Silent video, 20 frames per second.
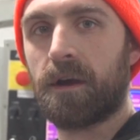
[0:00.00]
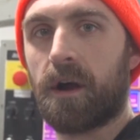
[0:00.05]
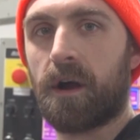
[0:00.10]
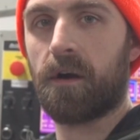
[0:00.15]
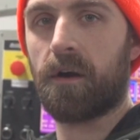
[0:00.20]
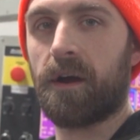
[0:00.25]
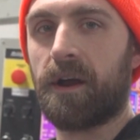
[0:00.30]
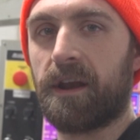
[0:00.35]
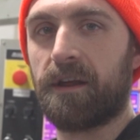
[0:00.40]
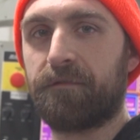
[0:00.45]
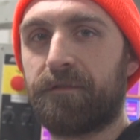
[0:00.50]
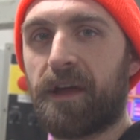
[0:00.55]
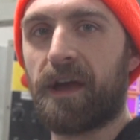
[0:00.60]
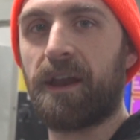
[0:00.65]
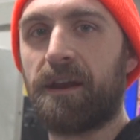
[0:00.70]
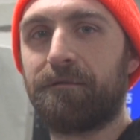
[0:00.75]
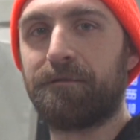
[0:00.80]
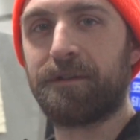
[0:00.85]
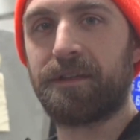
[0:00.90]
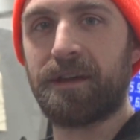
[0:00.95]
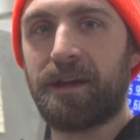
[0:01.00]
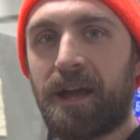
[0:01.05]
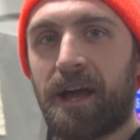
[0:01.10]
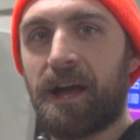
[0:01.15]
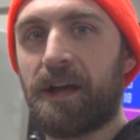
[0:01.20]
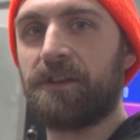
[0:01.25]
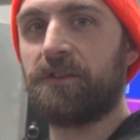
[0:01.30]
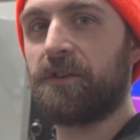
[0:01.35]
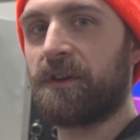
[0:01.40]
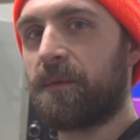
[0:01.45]
Alright, I've got everything
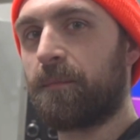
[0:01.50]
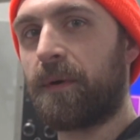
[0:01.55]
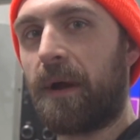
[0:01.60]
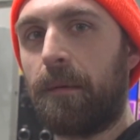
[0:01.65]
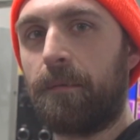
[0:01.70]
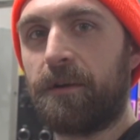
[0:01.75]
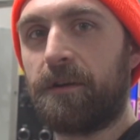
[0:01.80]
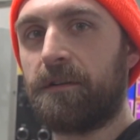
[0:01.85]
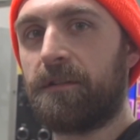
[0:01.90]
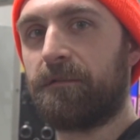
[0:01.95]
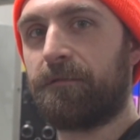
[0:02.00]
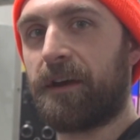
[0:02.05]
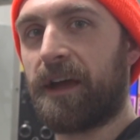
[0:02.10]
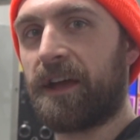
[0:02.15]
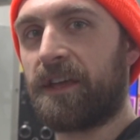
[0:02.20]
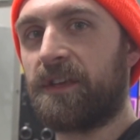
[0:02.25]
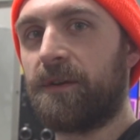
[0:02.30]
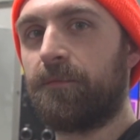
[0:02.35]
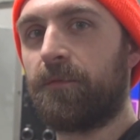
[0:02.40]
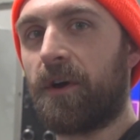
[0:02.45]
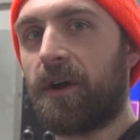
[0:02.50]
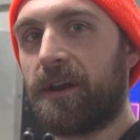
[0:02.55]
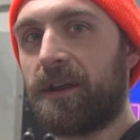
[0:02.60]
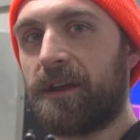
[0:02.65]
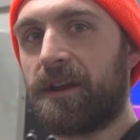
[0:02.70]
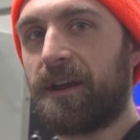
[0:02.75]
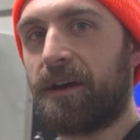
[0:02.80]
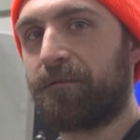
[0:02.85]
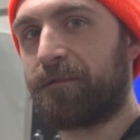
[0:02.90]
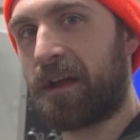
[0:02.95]
on. You can probably hear the vacuum
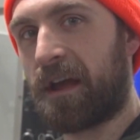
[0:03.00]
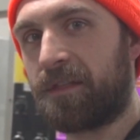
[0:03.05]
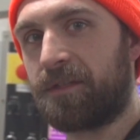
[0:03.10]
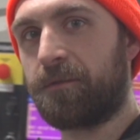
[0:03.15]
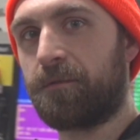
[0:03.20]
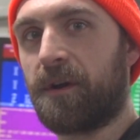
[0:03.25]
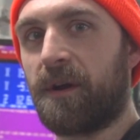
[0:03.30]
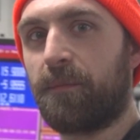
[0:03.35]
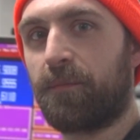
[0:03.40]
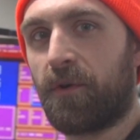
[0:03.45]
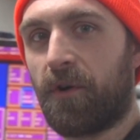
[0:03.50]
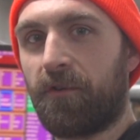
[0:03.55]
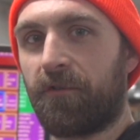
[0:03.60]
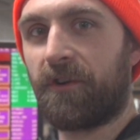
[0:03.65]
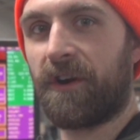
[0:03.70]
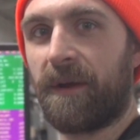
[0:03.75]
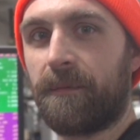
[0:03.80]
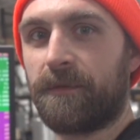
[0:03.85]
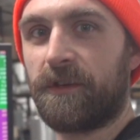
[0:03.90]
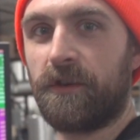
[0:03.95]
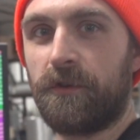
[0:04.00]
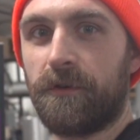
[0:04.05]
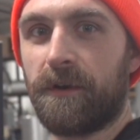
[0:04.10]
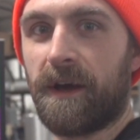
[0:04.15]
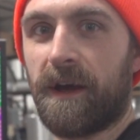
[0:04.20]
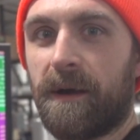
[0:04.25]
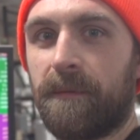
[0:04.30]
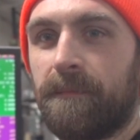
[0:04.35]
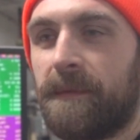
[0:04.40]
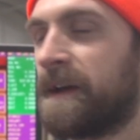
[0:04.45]
running. I've got the right program queued
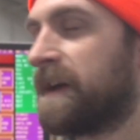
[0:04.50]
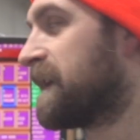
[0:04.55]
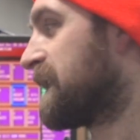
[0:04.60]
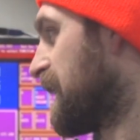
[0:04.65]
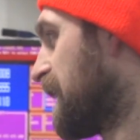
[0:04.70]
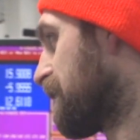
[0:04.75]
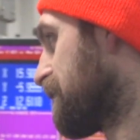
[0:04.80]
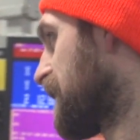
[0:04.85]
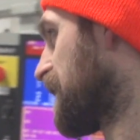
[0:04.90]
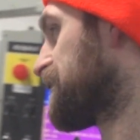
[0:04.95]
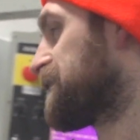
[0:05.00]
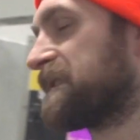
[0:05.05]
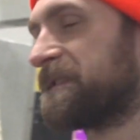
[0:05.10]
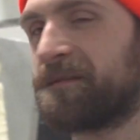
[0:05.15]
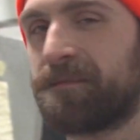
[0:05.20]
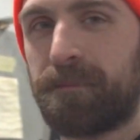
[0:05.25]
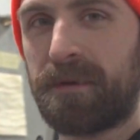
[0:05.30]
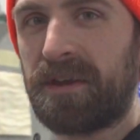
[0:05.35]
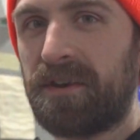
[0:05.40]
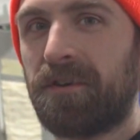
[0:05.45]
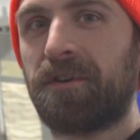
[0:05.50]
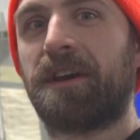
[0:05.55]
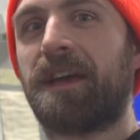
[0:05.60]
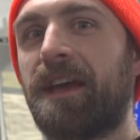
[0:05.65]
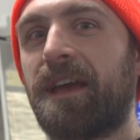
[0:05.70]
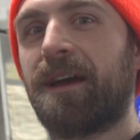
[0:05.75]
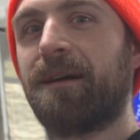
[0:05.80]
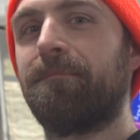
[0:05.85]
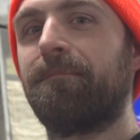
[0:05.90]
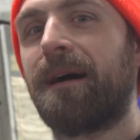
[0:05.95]
up. I've got the spindle
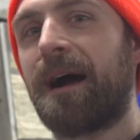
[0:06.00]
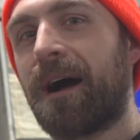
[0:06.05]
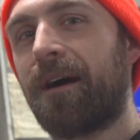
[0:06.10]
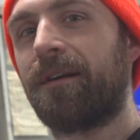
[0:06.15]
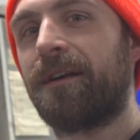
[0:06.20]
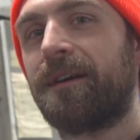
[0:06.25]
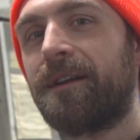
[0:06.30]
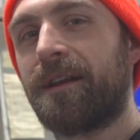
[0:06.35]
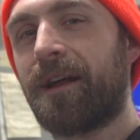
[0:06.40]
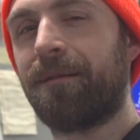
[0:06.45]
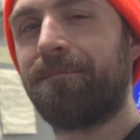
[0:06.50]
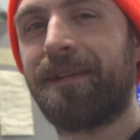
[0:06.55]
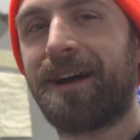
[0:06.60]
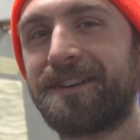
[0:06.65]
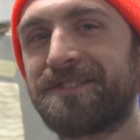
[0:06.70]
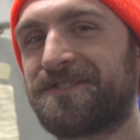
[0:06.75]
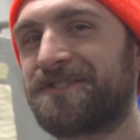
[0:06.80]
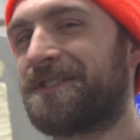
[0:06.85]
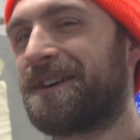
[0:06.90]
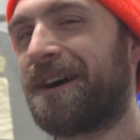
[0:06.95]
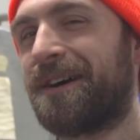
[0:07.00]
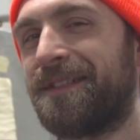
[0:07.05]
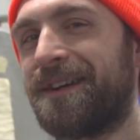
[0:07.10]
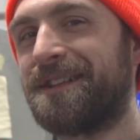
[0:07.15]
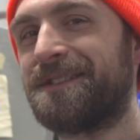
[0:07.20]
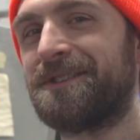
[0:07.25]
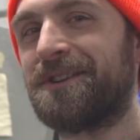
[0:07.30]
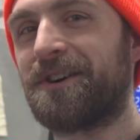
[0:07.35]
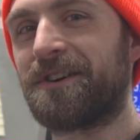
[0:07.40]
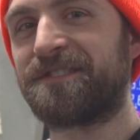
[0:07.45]
cam mounted. I'm not sure how
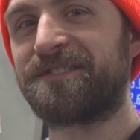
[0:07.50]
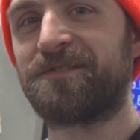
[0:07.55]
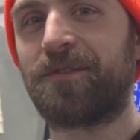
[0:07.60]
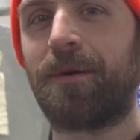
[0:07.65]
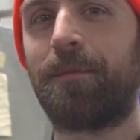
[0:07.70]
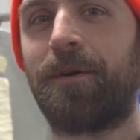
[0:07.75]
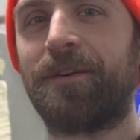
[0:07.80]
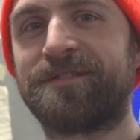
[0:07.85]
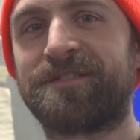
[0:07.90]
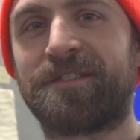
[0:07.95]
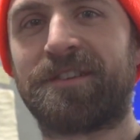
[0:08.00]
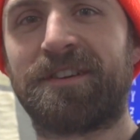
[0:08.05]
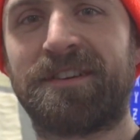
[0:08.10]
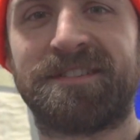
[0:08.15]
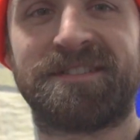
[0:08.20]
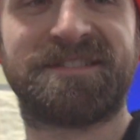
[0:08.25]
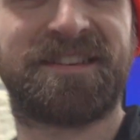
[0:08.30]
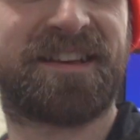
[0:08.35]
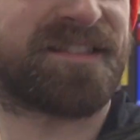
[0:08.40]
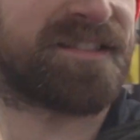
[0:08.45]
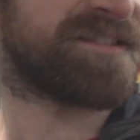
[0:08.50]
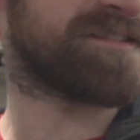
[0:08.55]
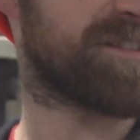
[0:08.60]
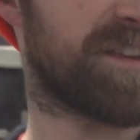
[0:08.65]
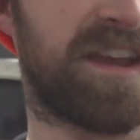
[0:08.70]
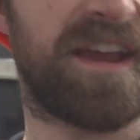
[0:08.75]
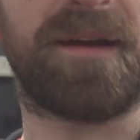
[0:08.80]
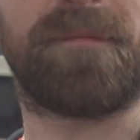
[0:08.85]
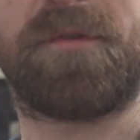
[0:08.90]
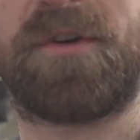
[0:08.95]
that looks, so I'm also going to set
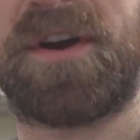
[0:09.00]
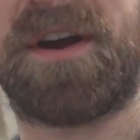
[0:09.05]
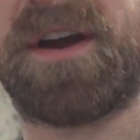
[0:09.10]
this camera